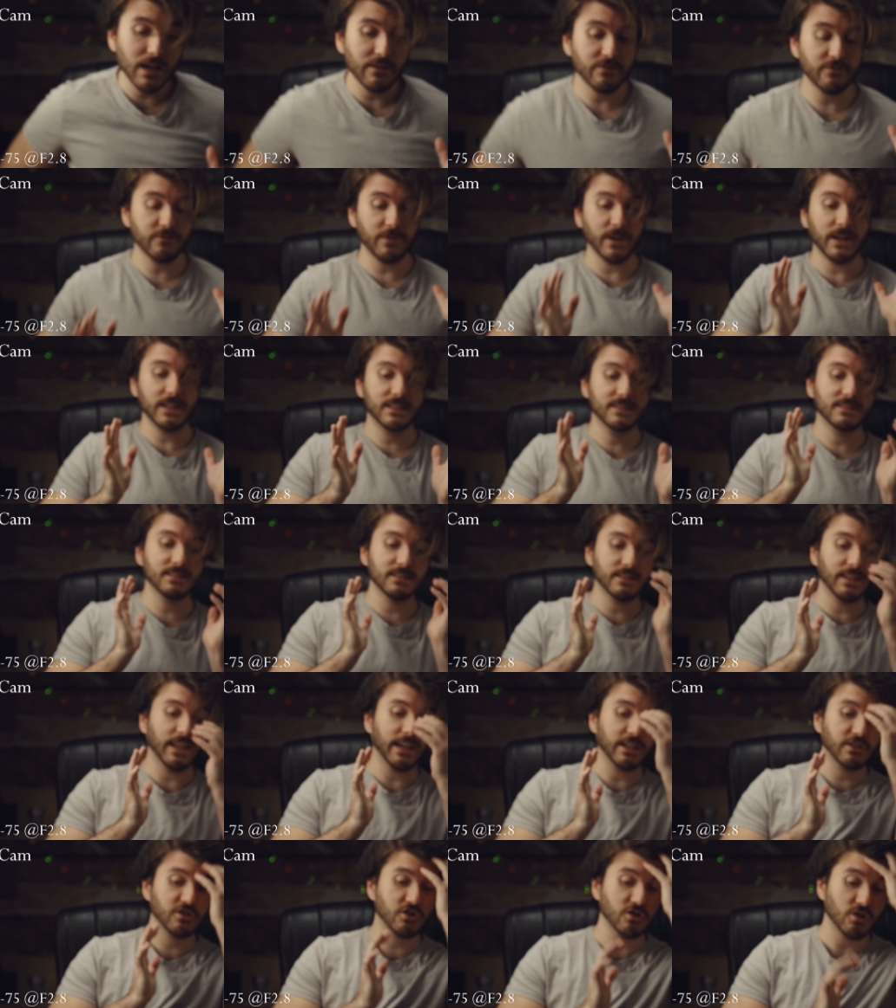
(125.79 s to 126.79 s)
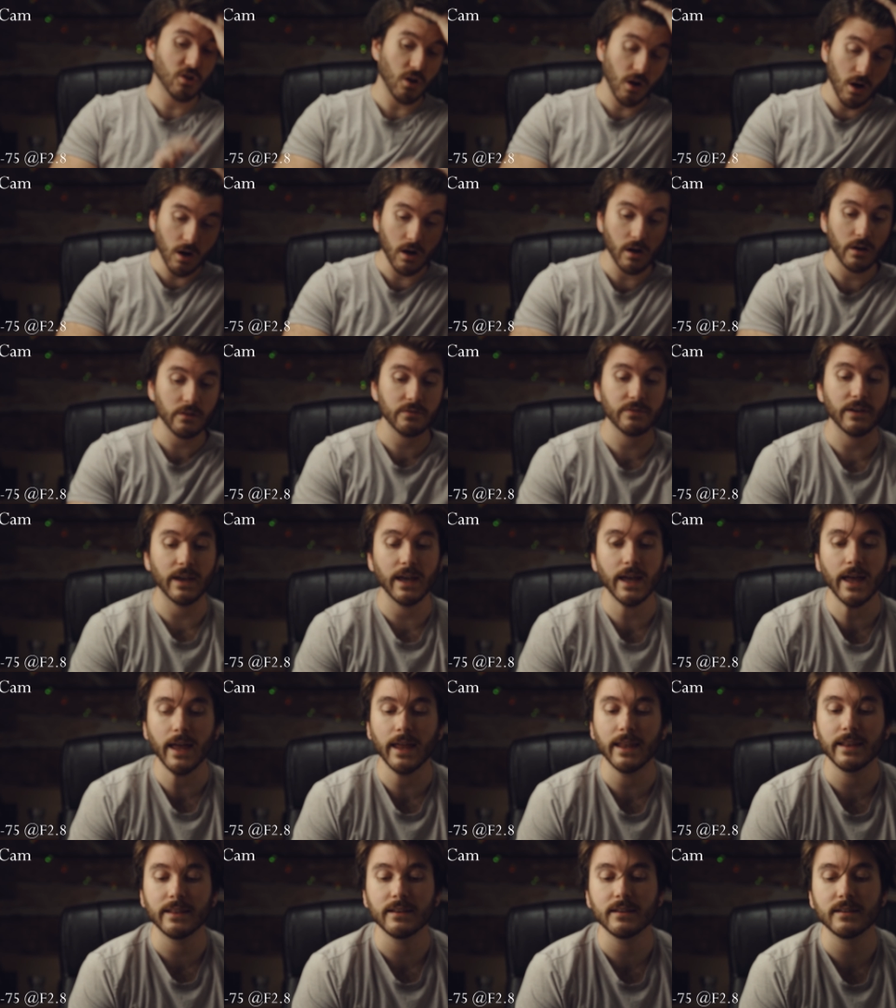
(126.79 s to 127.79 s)
have face detection off
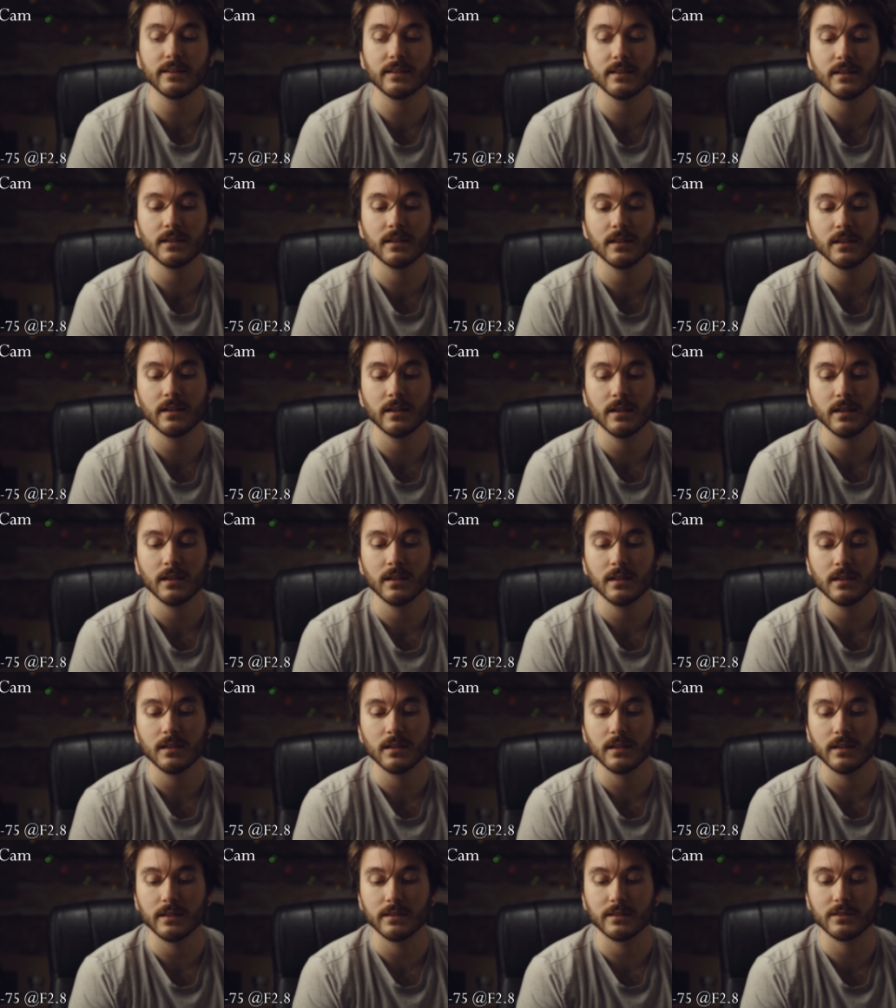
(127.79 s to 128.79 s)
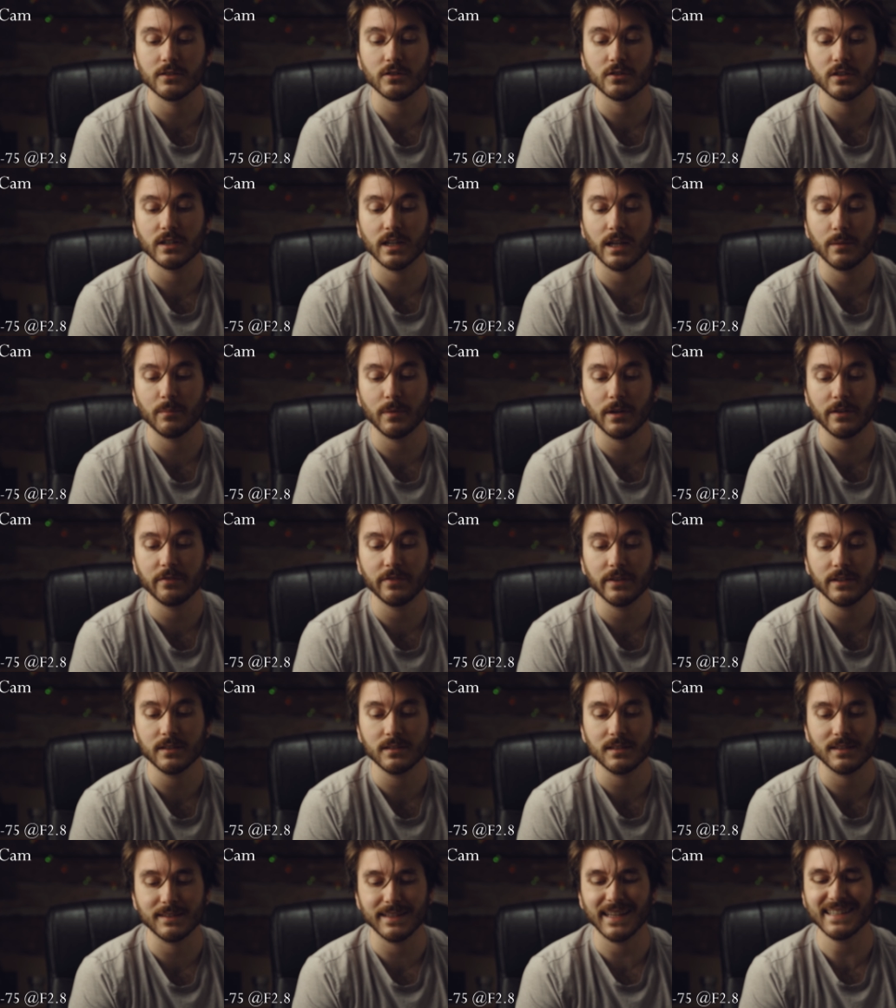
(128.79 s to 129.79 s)
and is he gonna get my
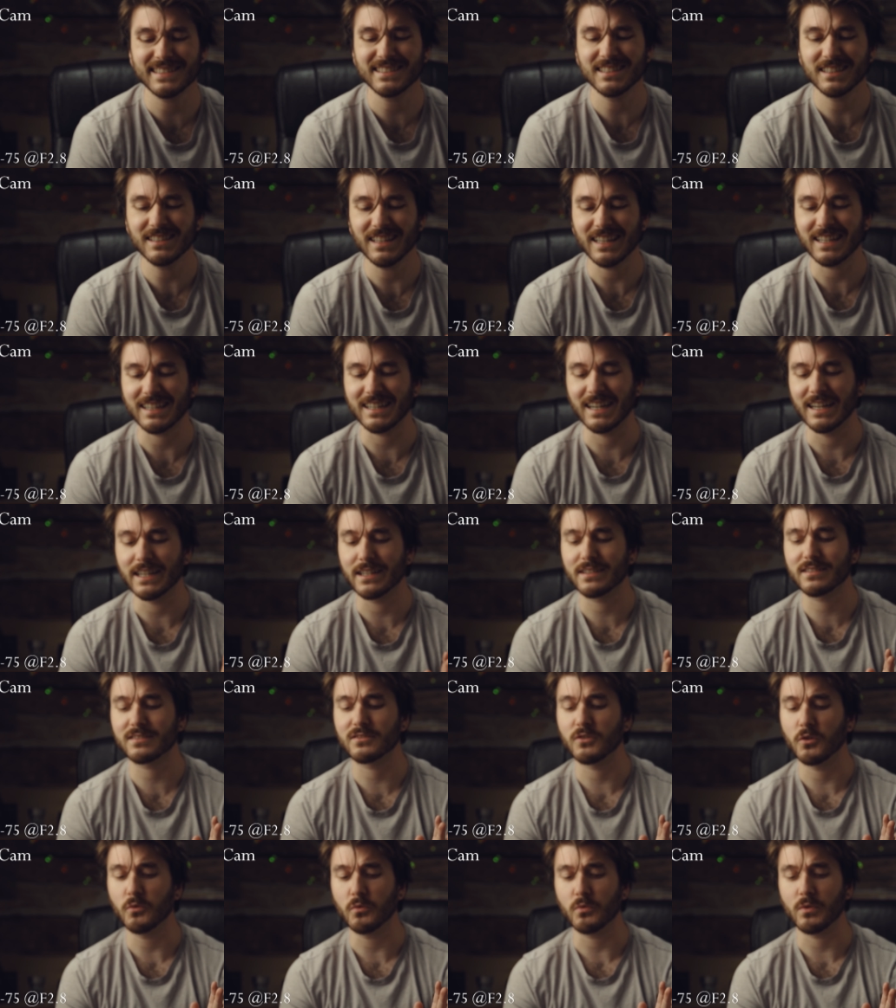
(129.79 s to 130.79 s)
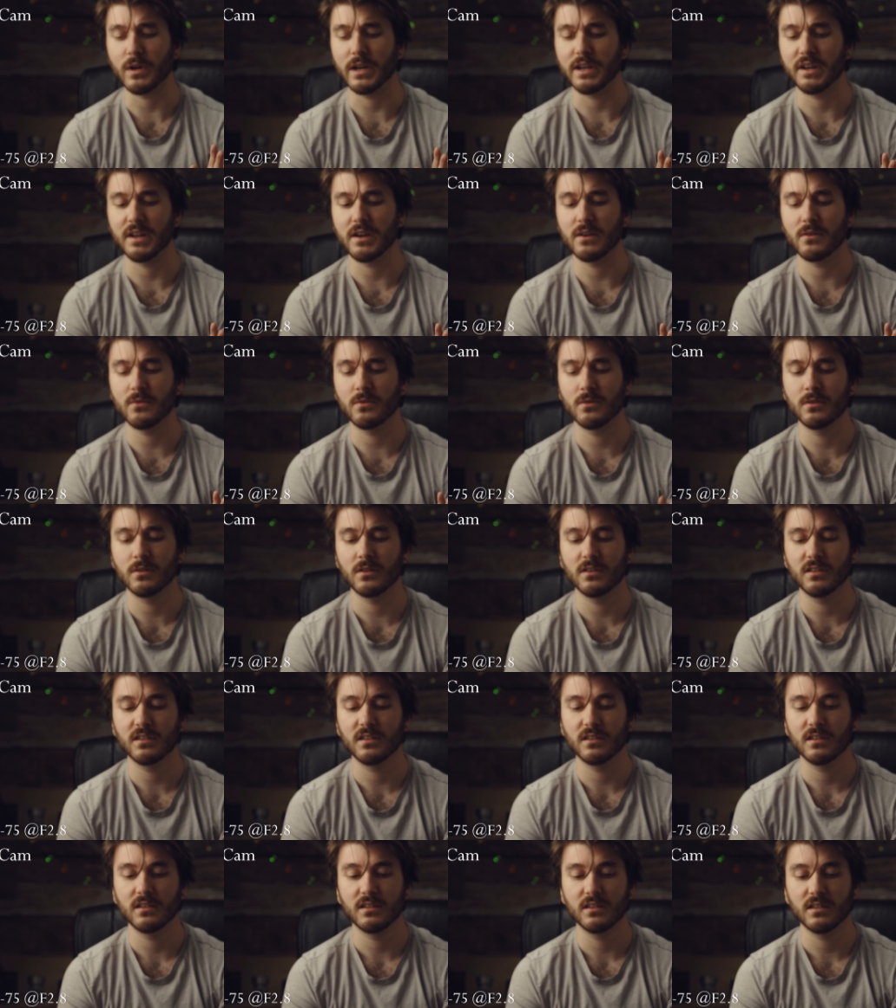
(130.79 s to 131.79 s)
face? It's actually like kind of slow right now.
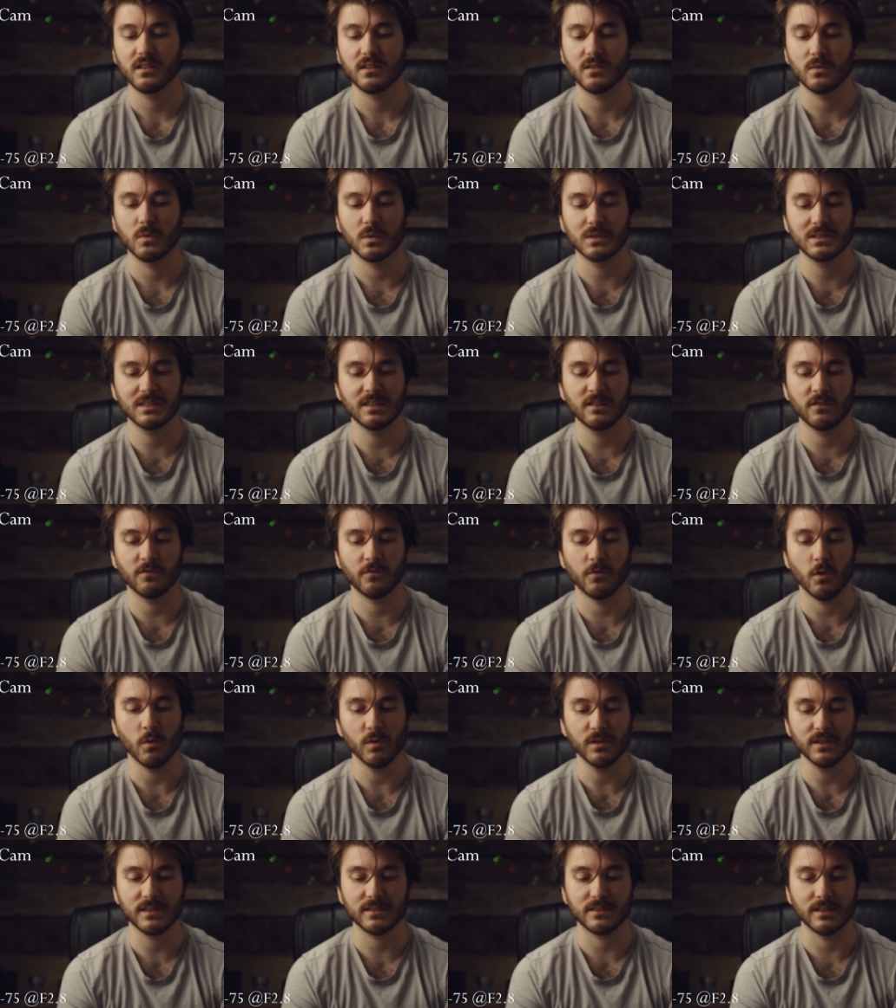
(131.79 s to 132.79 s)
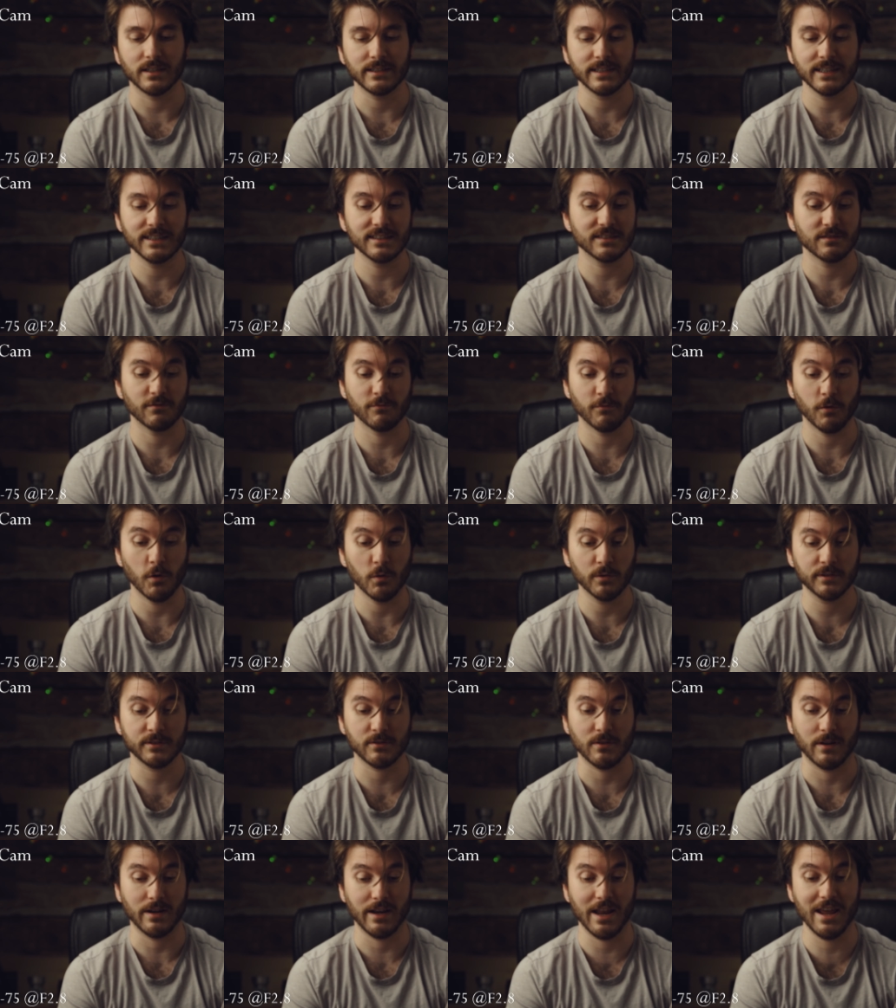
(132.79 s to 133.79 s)
What's in focus? Nothing is in
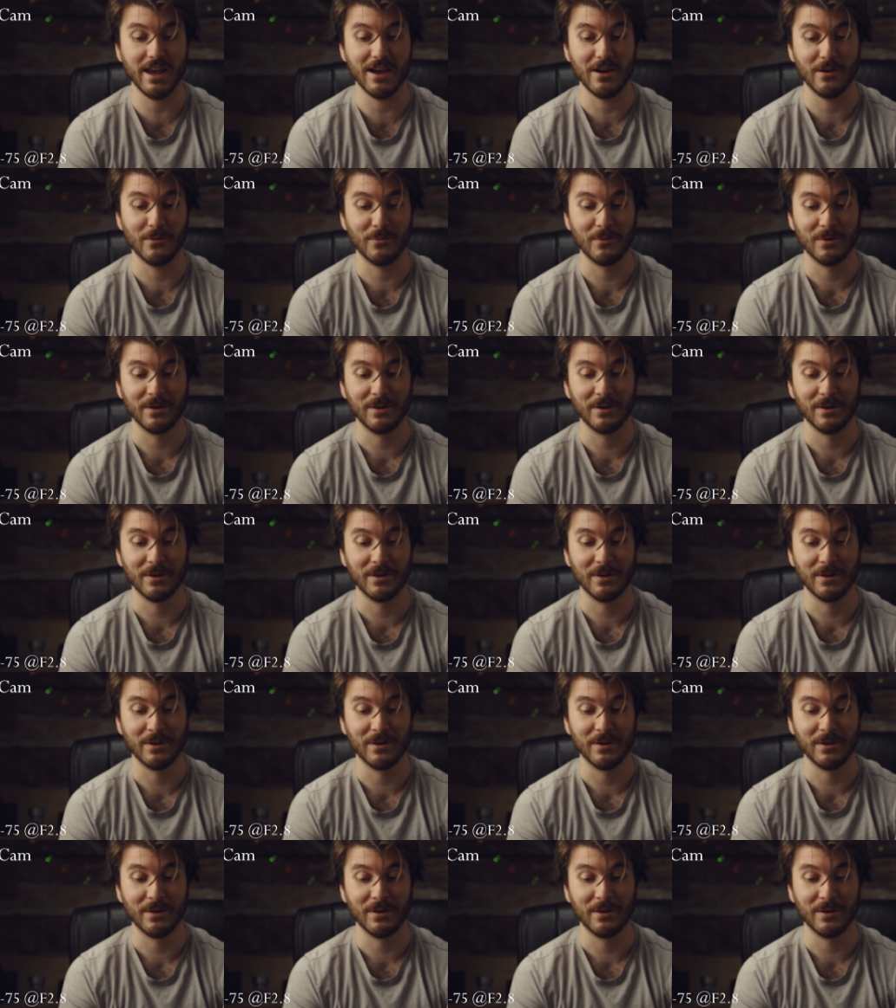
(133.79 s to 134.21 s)
focus right now.